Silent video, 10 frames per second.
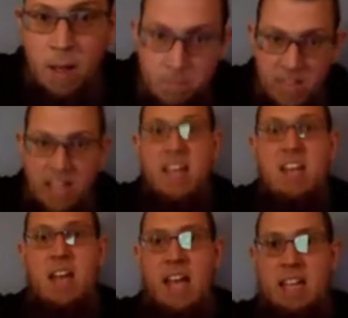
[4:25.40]
And
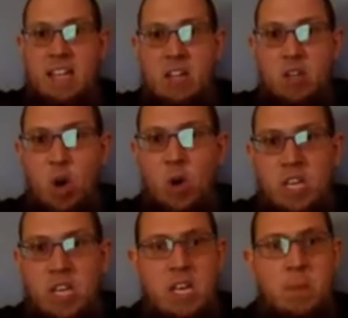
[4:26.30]
you know,
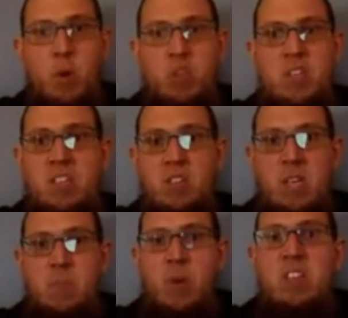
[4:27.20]

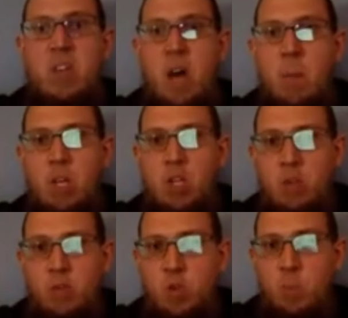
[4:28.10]
he brings a bunch
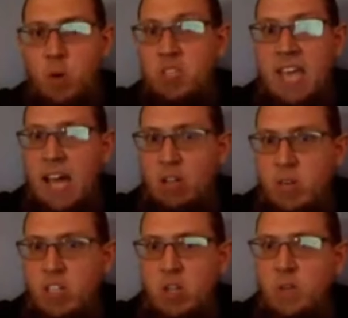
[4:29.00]
of new books he had
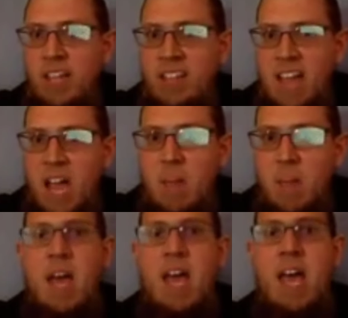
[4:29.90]
written over that time.
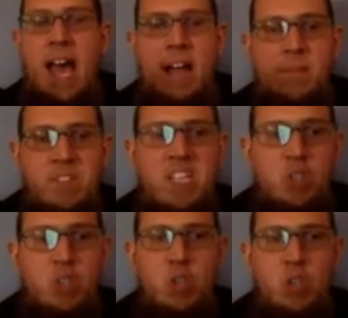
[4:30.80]
And
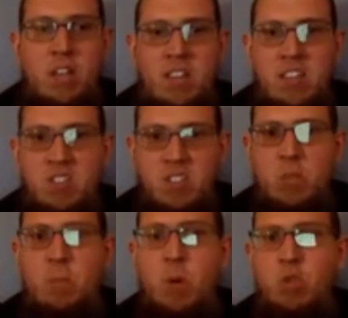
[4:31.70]

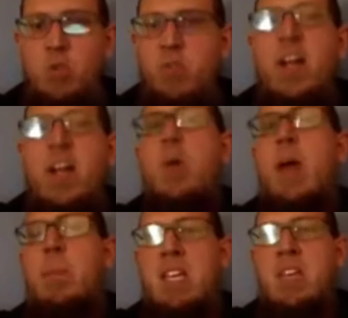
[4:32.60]
these books reflect what
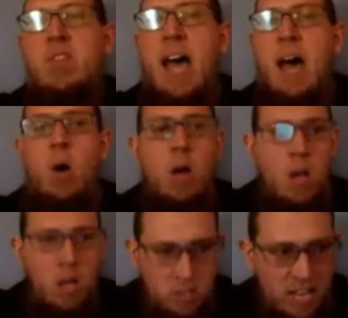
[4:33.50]
I believe now.
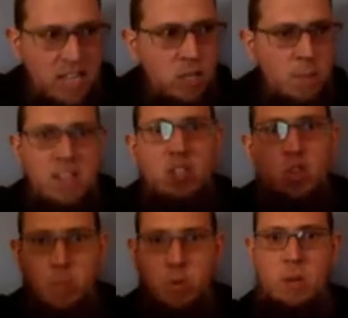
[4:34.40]
Take them and
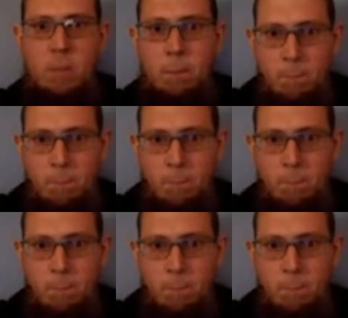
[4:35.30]
distribute them.